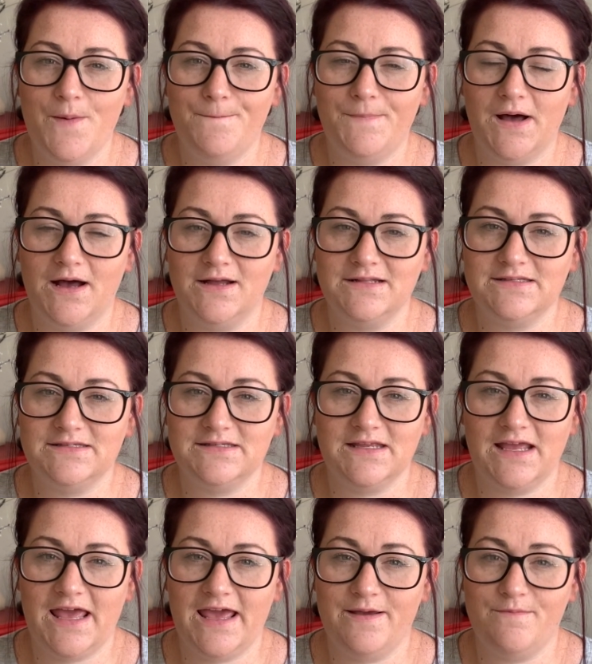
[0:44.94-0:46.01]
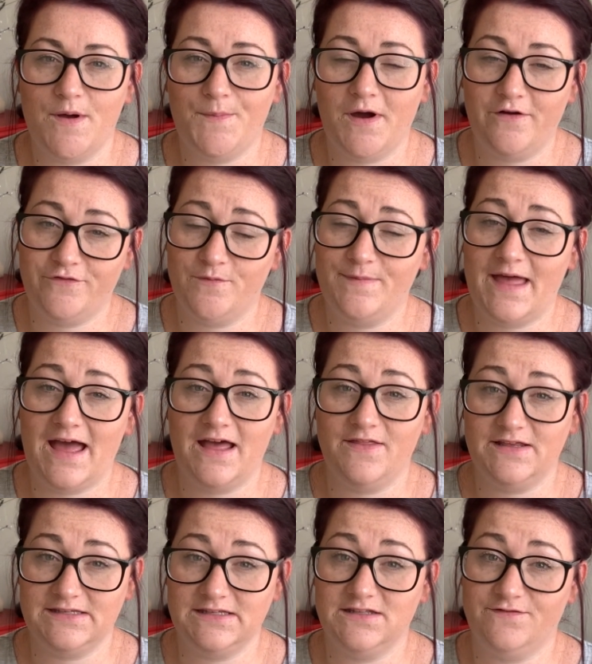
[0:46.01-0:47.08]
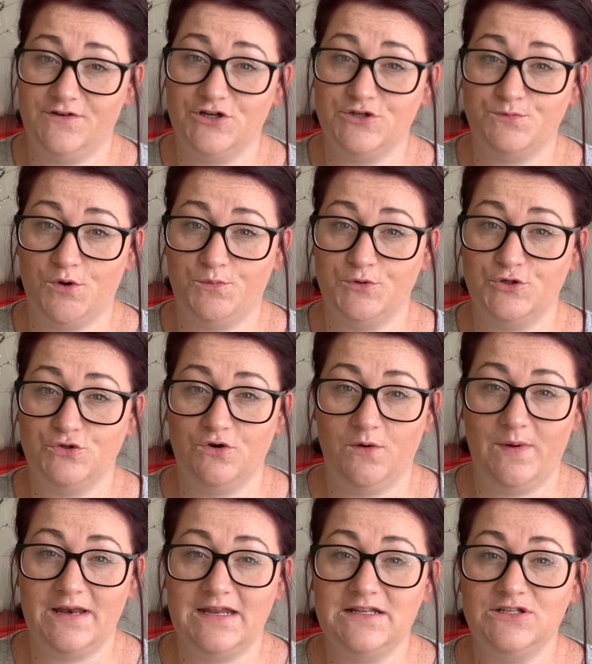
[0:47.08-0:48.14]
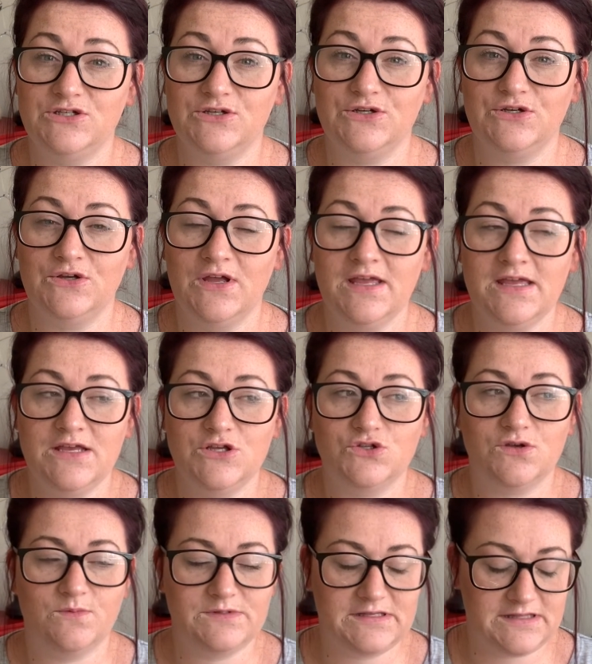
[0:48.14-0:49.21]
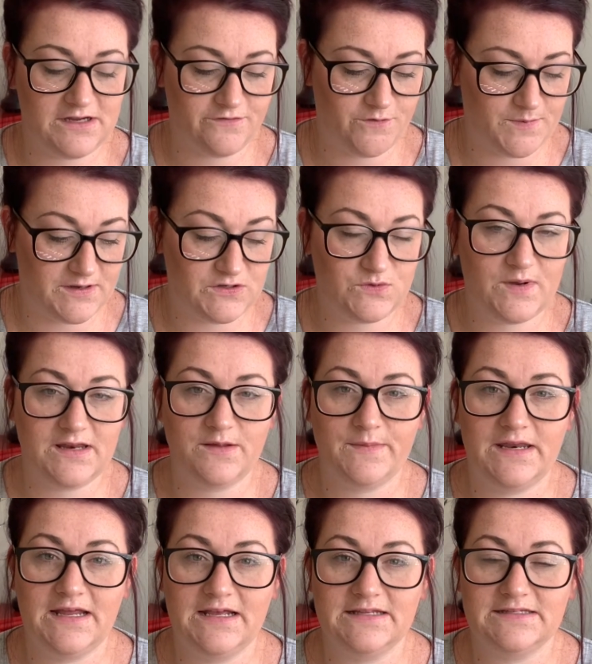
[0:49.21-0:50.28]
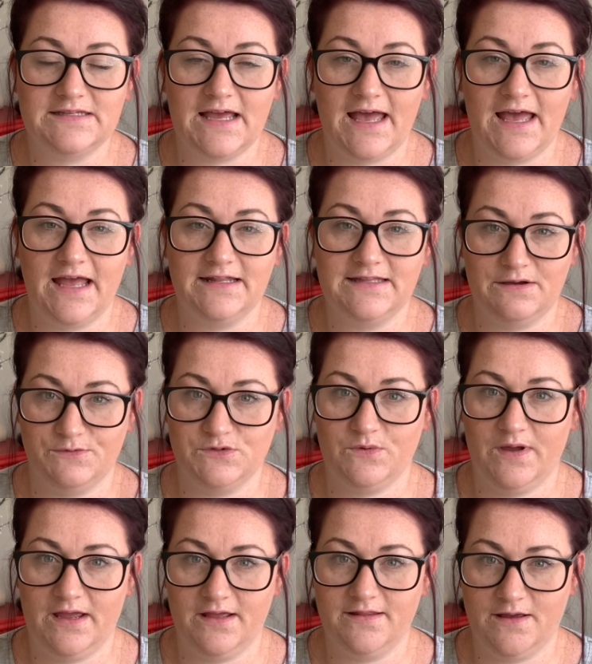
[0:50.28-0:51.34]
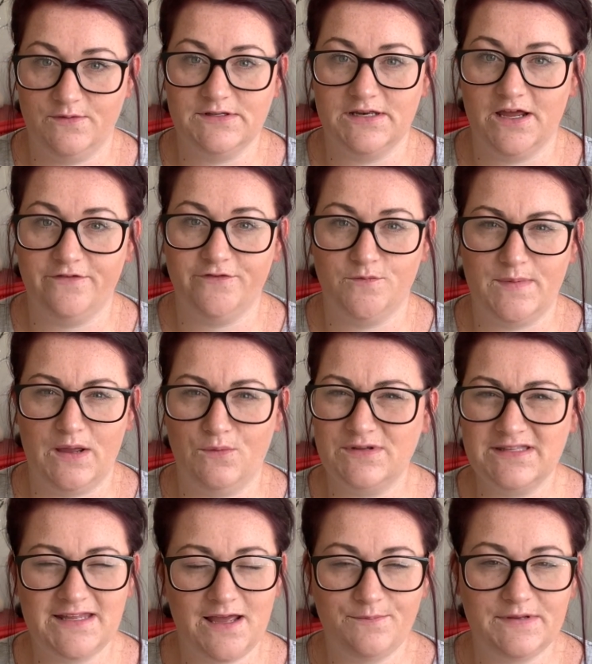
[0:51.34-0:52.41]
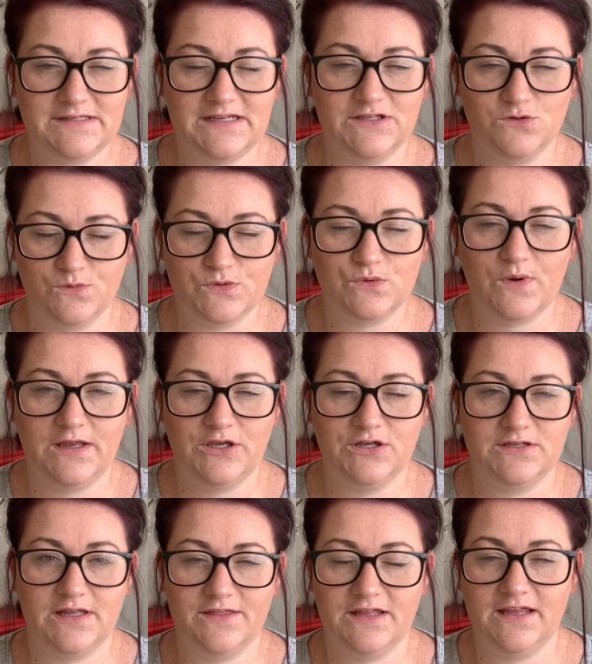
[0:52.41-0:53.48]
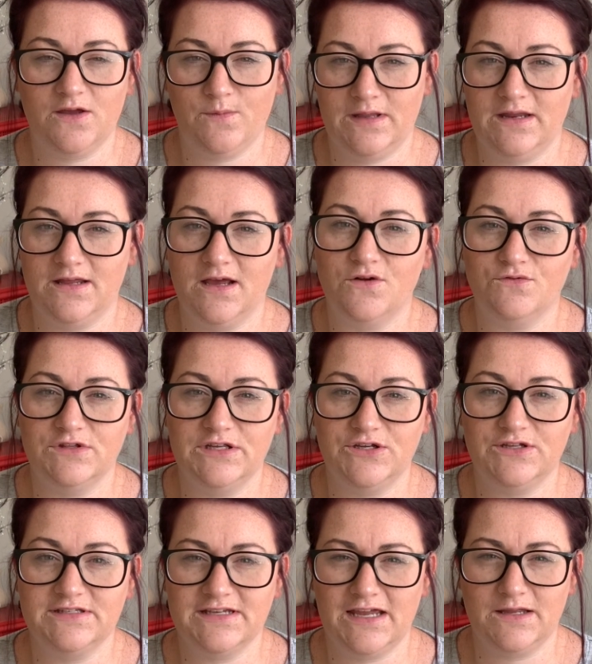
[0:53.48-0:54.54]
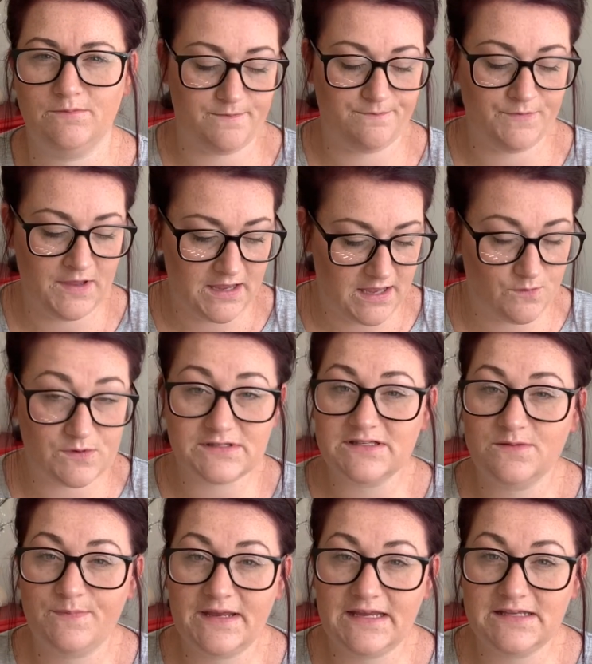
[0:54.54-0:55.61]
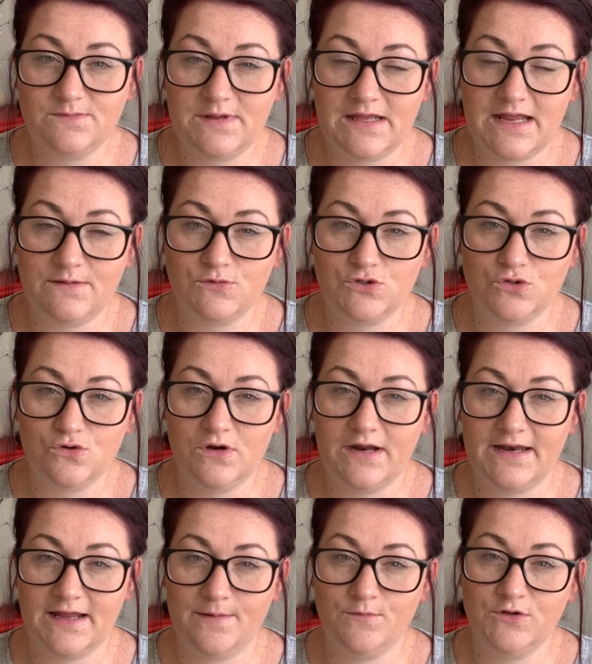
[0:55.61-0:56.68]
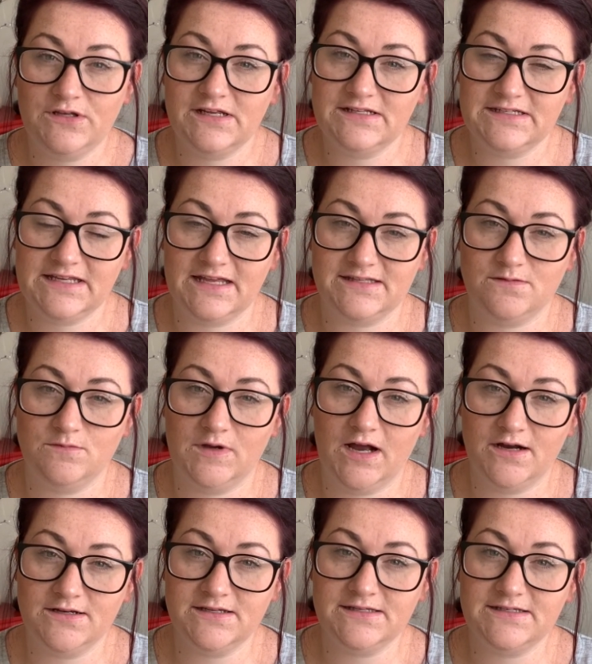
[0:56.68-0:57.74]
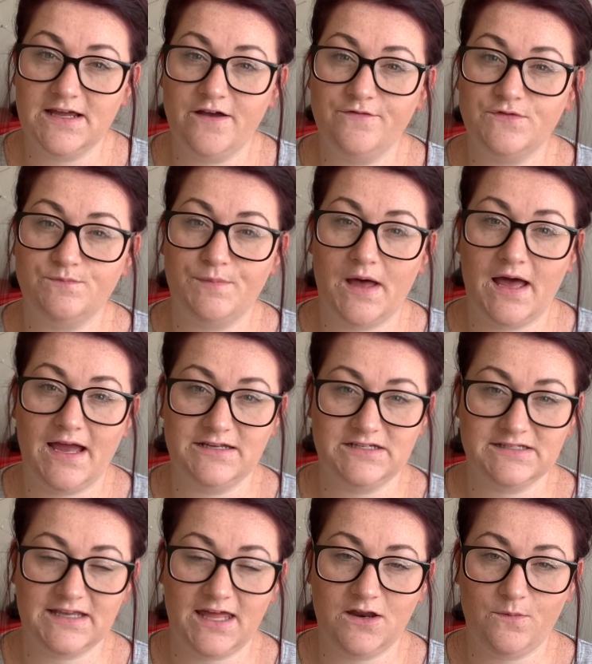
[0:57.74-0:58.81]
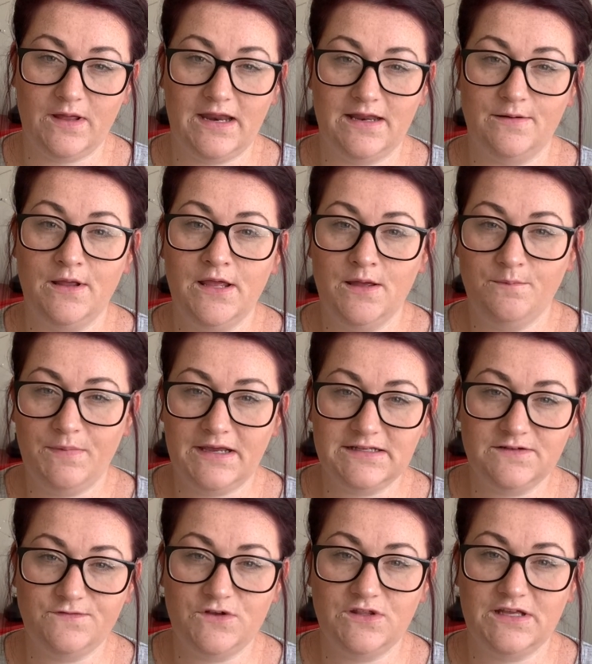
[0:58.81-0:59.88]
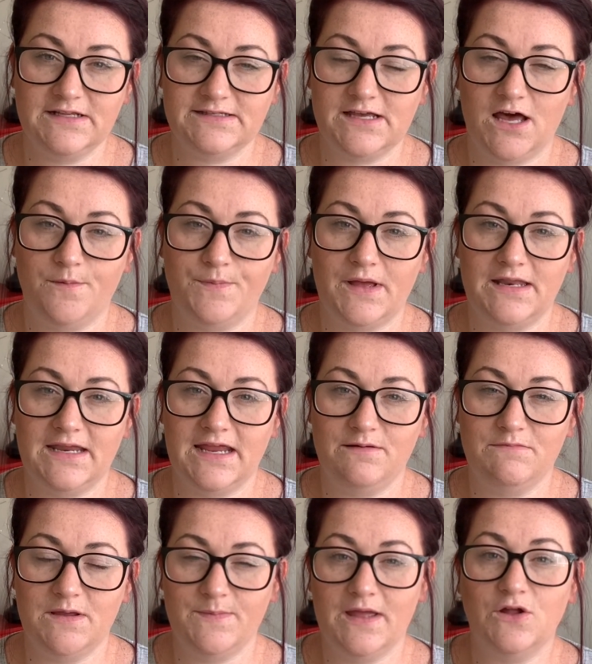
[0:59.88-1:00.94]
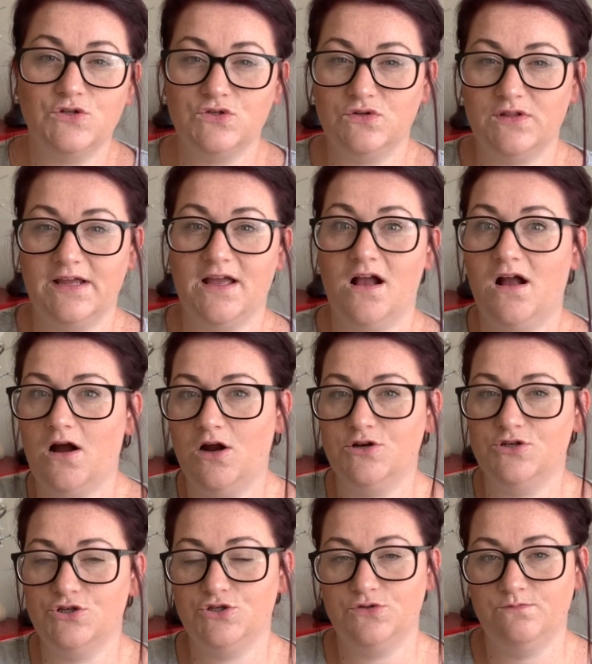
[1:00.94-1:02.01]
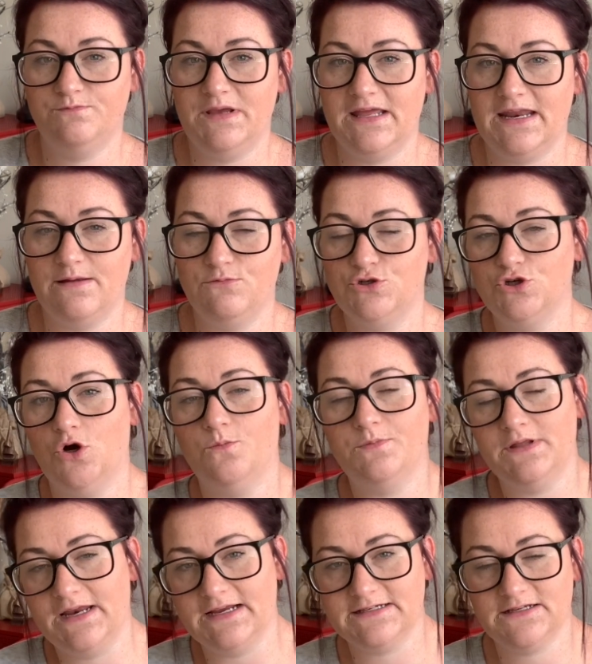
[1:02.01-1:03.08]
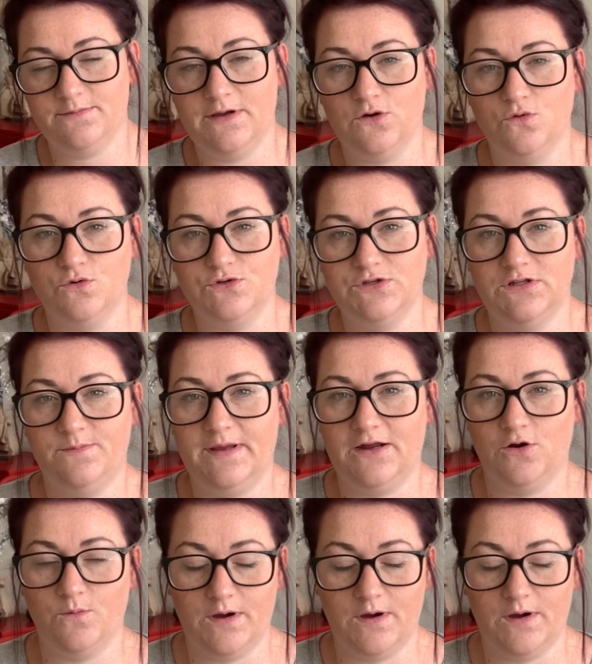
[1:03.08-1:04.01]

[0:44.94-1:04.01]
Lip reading: But apart from that, this is the first proper store I went into, so I was in there for about 20 minutes and that was enough for me. It wasn't that busy, so it was quite good. I think I went at a really good time. It wasn't the biggest B&M store, and I'm looking to get some garden stuffs, but I just kind of went in, picked a few things up, and then maybe I'll do like a garden B&M shop the next time I go to the bigger